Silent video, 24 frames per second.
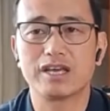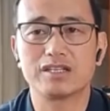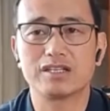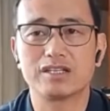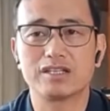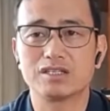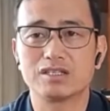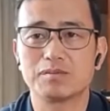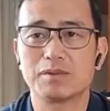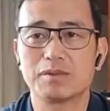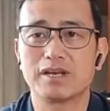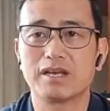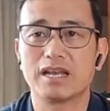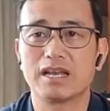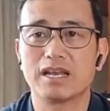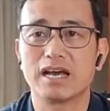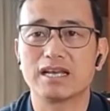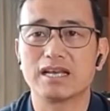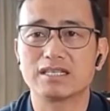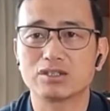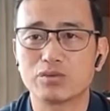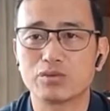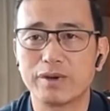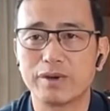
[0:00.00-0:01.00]
I just played
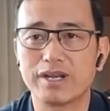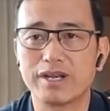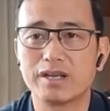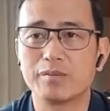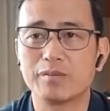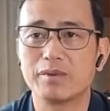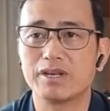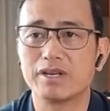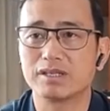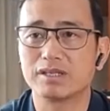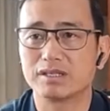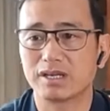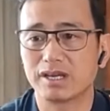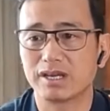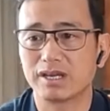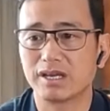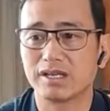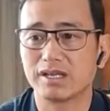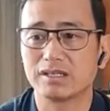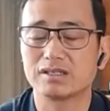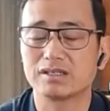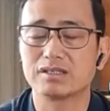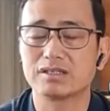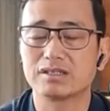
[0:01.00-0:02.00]
last 20 minutes
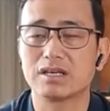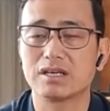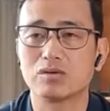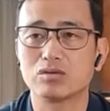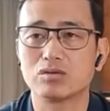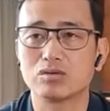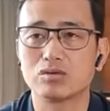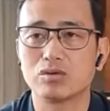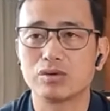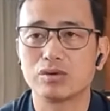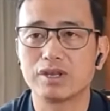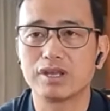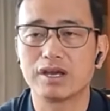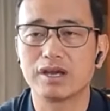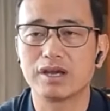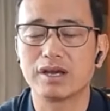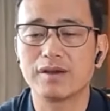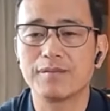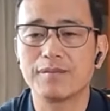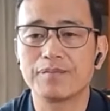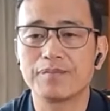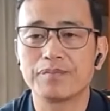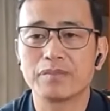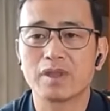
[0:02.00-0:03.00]
against South Korea,